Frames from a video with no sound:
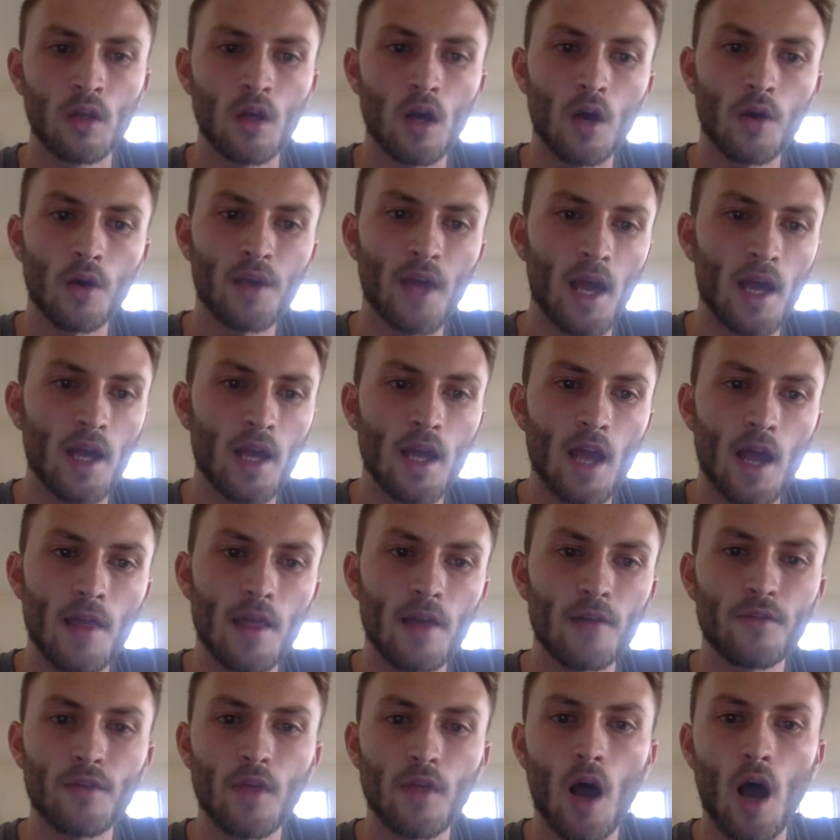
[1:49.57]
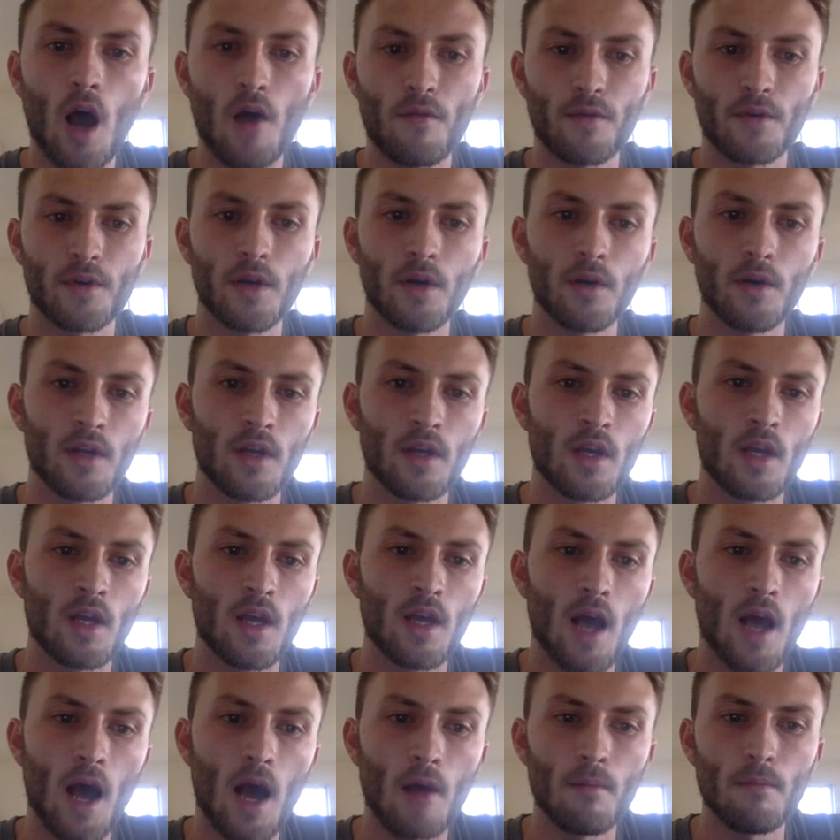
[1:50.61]
Okay, and then for the offer code,
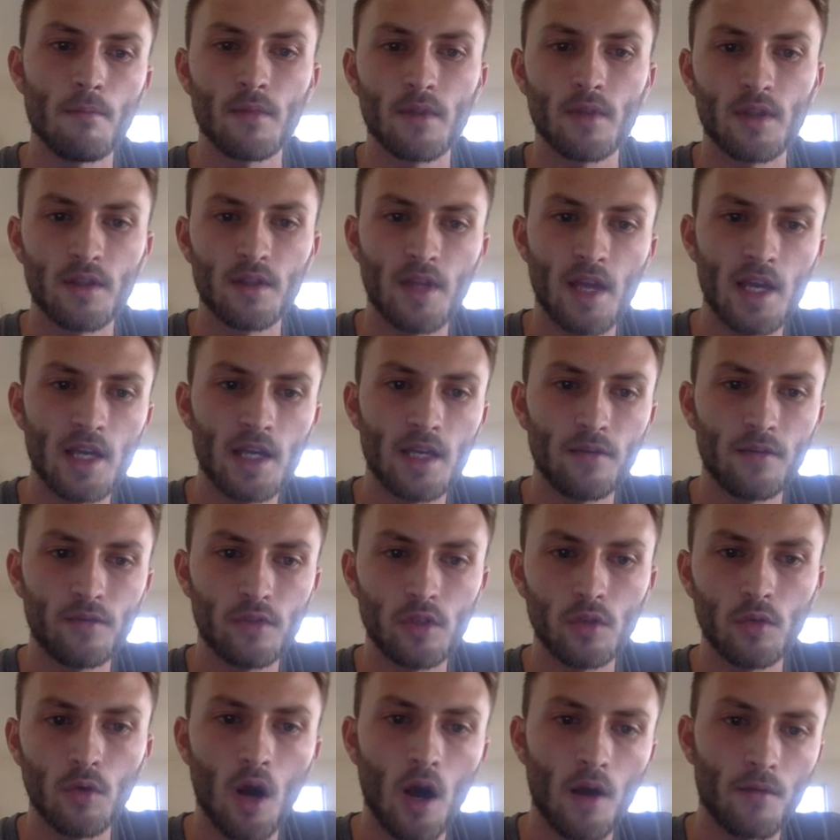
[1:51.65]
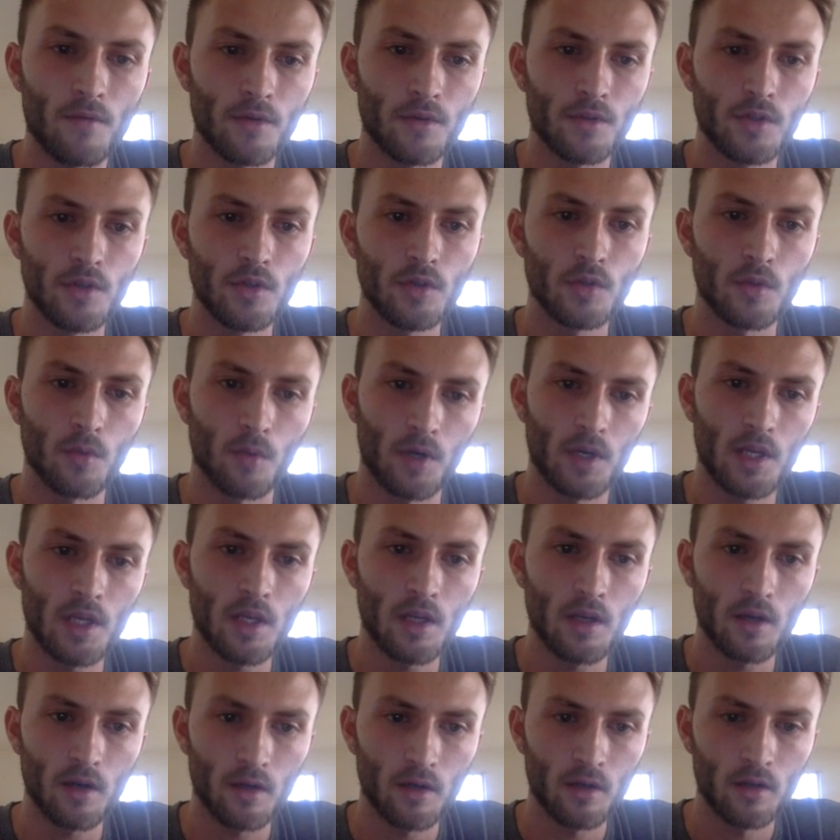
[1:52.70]
they give you offer 220
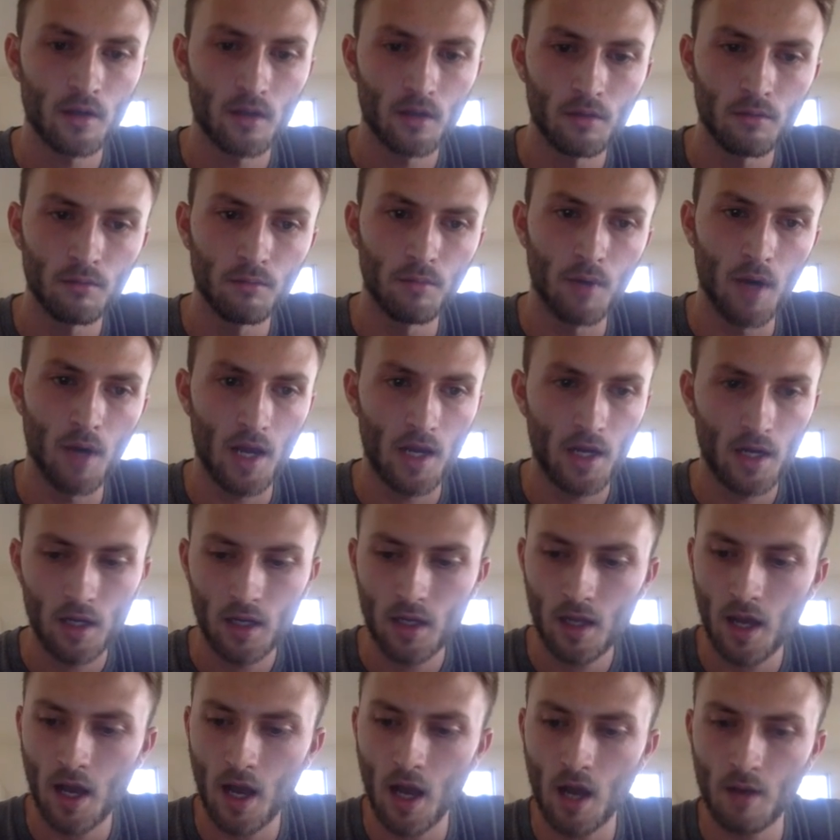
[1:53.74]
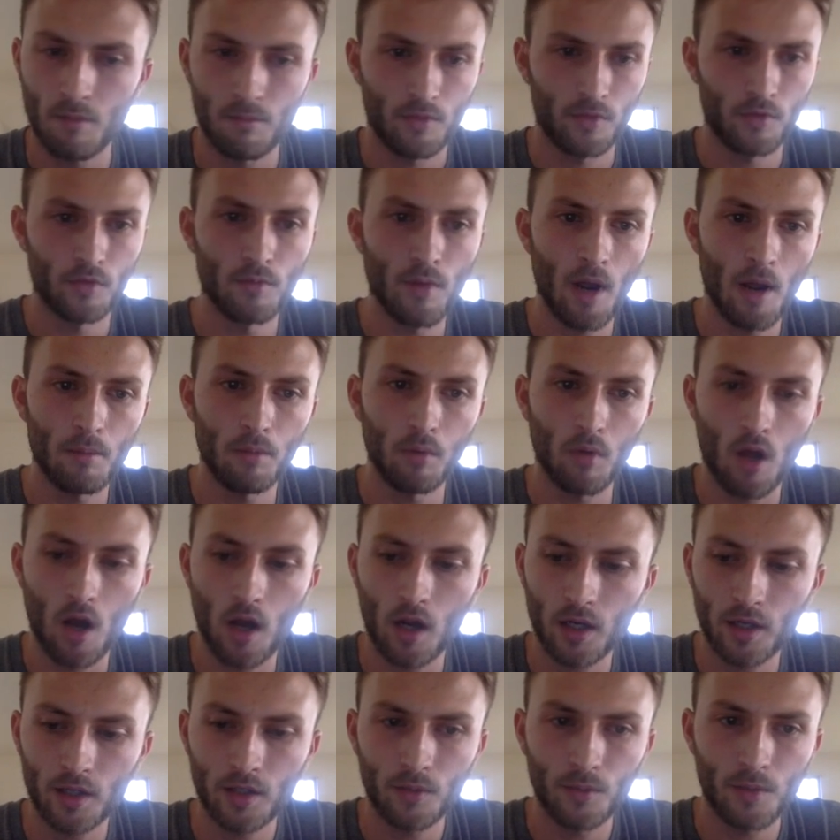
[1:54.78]
here, but through my
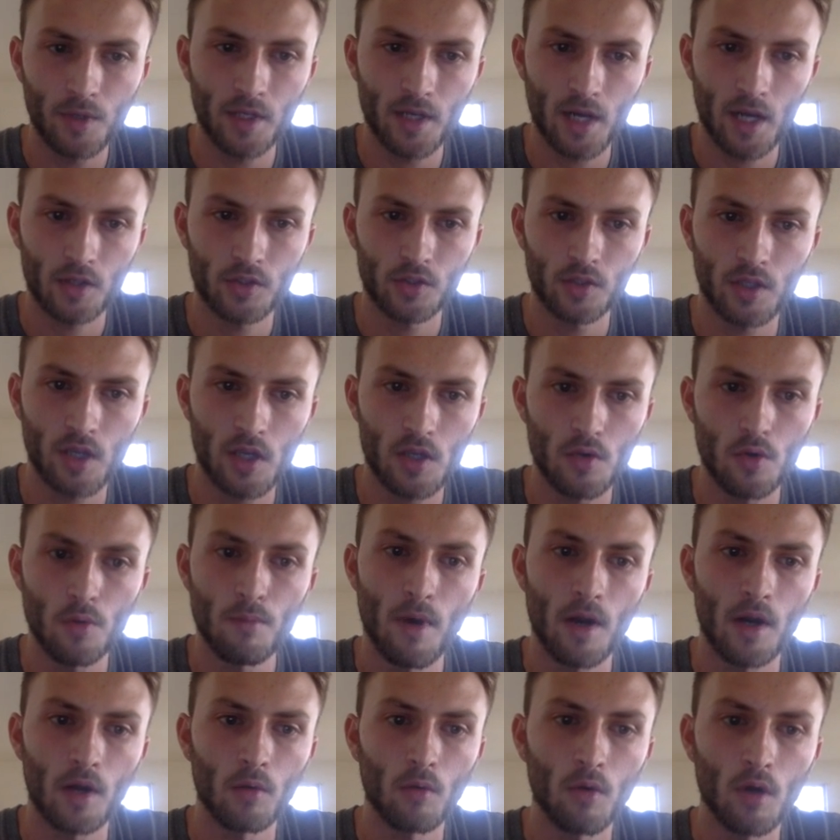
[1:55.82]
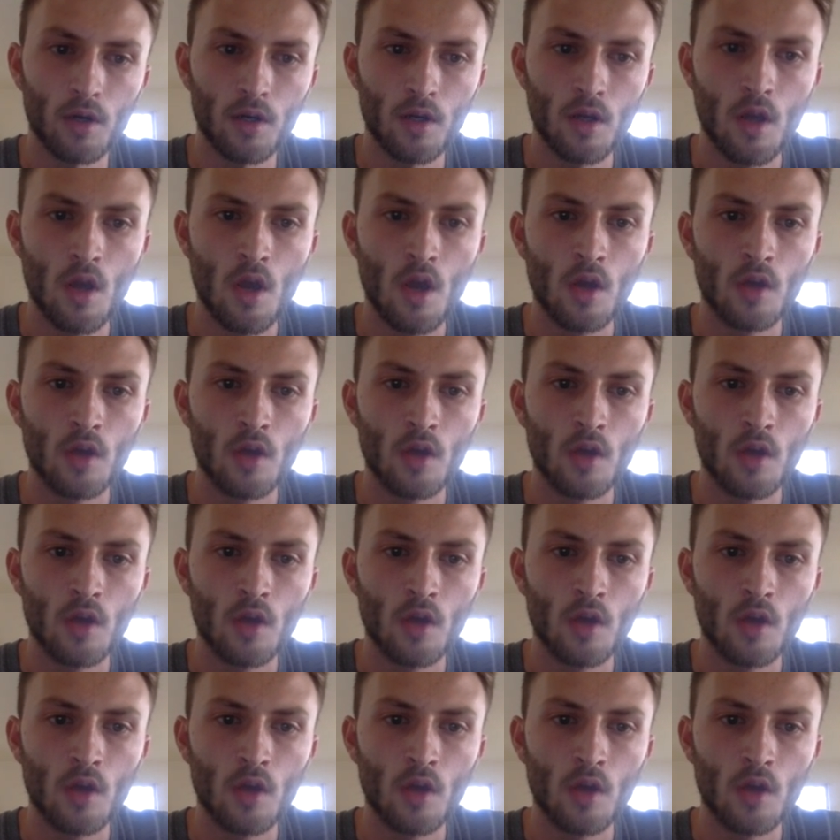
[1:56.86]
blog, we can actually get you a better one.